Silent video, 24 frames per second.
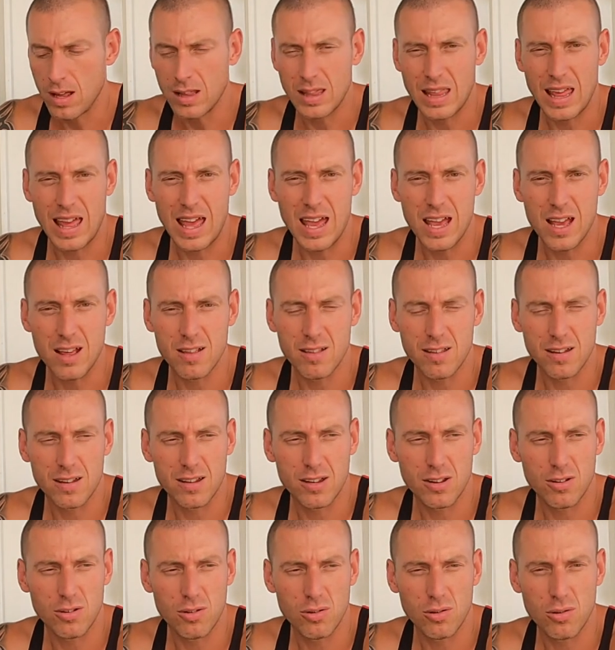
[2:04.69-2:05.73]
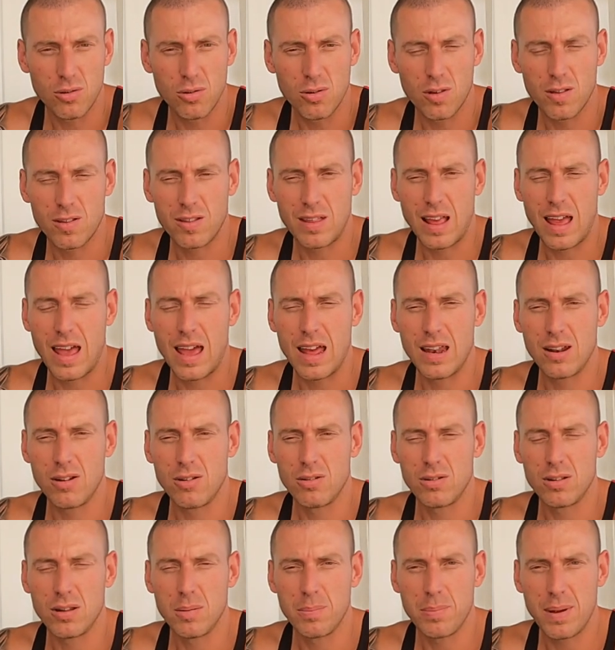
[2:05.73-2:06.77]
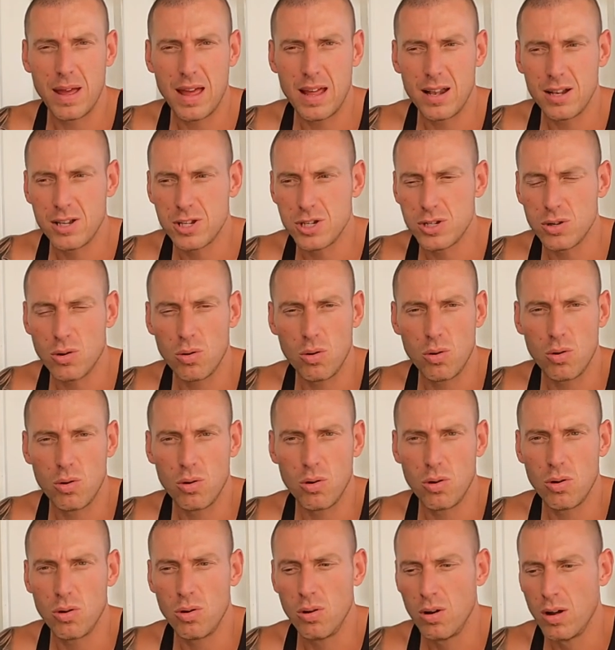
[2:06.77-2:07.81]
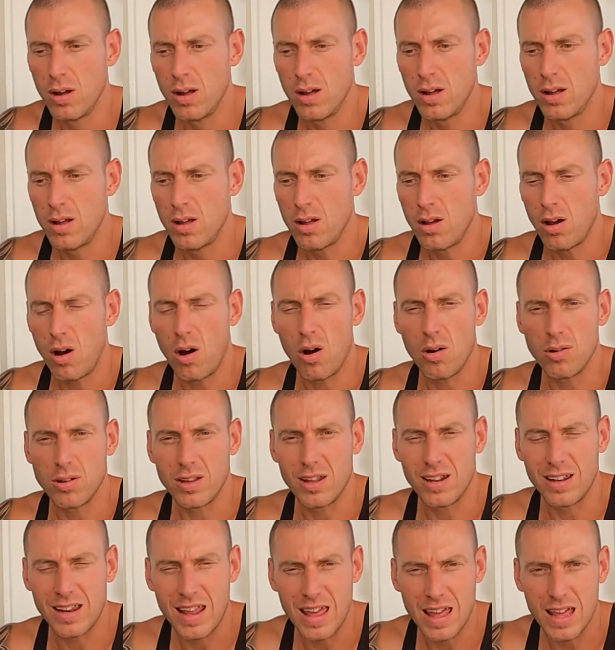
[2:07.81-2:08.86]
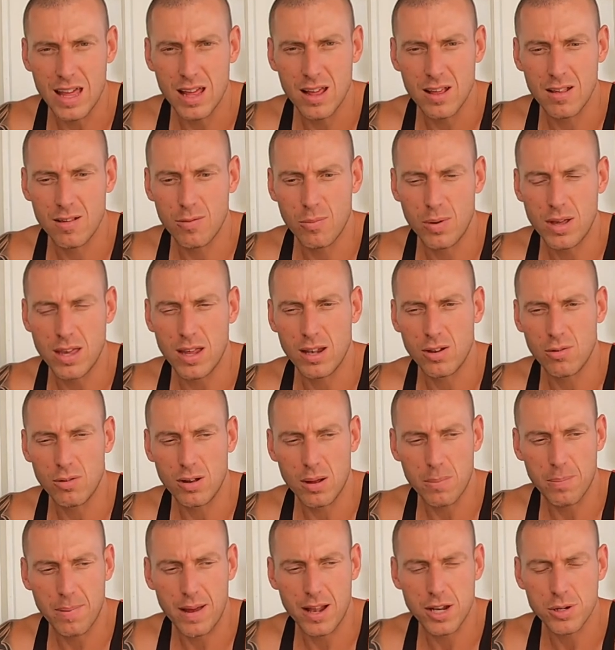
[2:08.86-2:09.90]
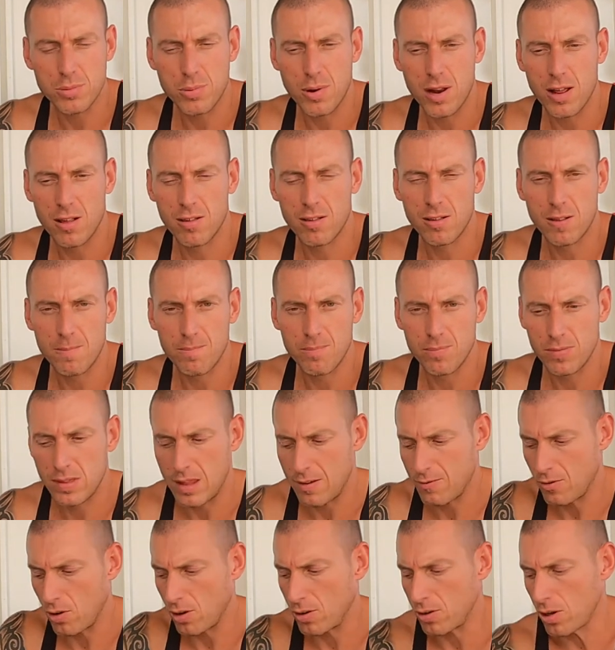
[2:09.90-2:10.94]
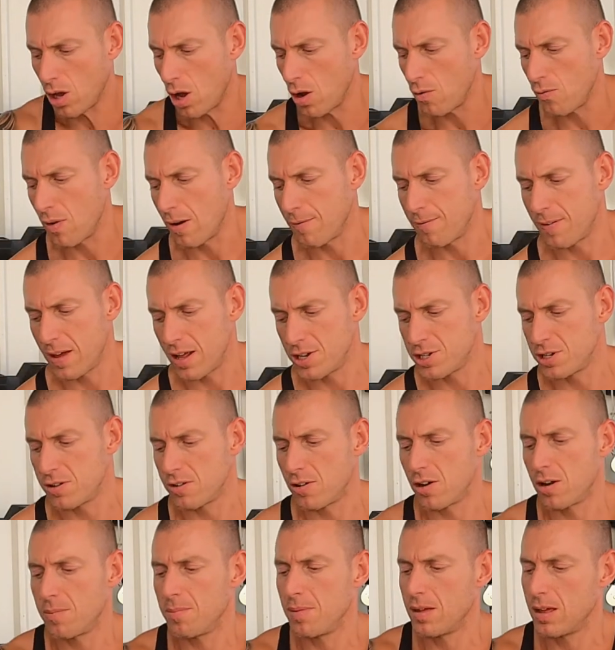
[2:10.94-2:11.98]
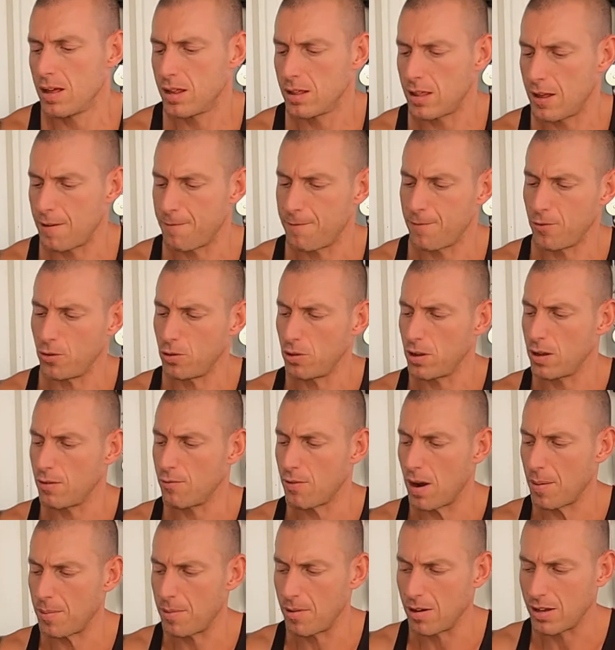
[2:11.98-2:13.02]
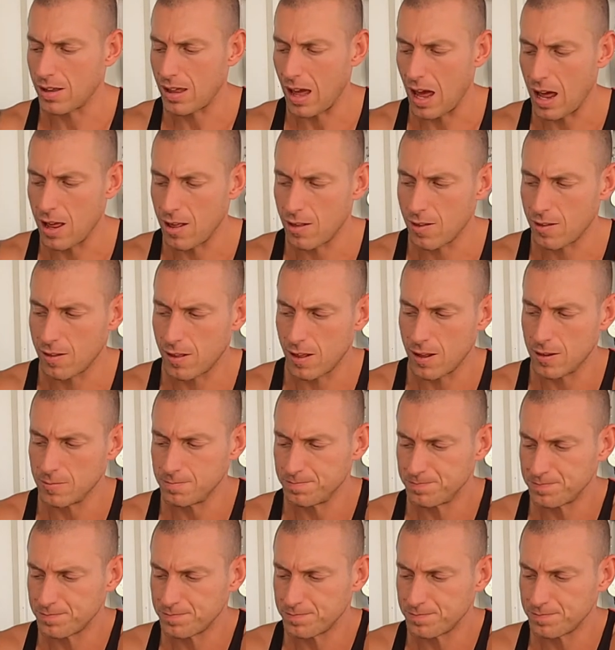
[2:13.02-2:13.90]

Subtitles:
They're easy to stand on the bench or on your knees when you're doing a bench press. They've got no rough edges on them. They're fully rubber encased.